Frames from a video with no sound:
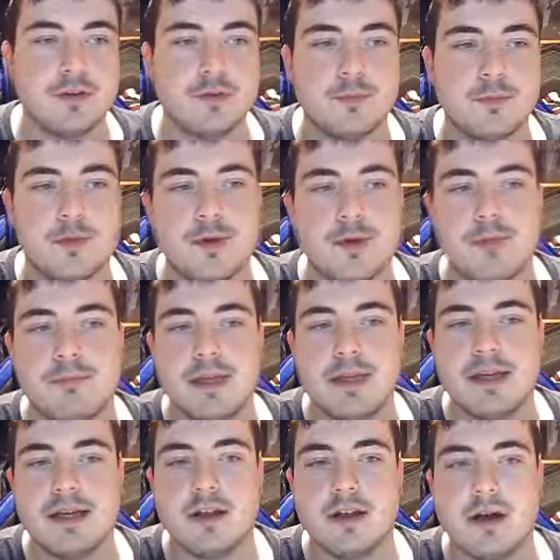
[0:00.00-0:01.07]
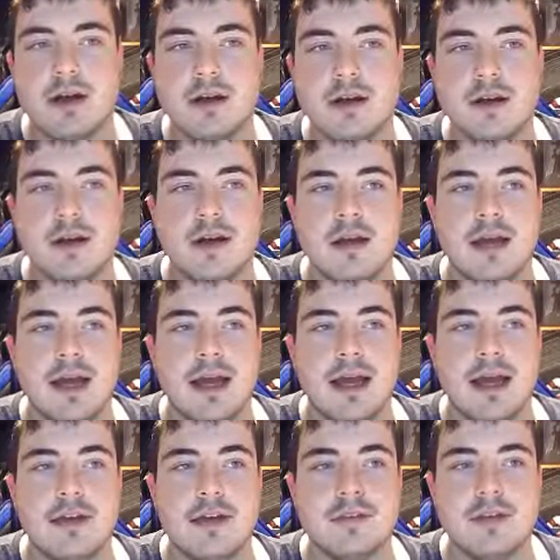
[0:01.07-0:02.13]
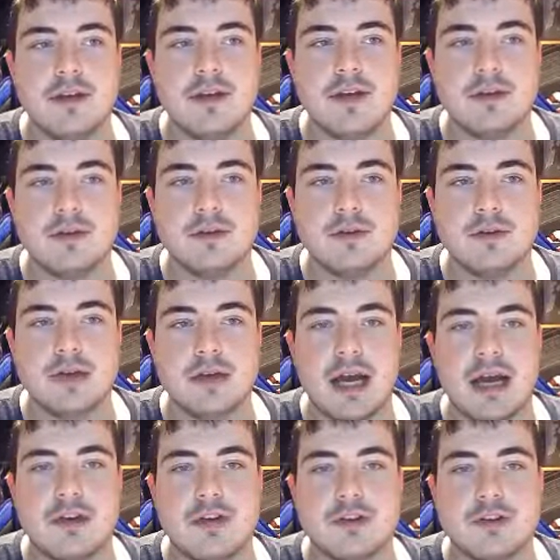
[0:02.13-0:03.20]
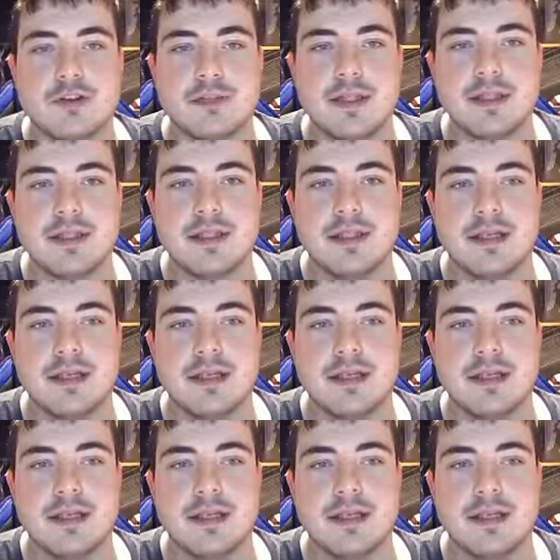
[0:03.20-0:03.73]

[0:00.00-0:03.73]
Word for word: We've brought in Billy Clark, uh, 30 years old Irishman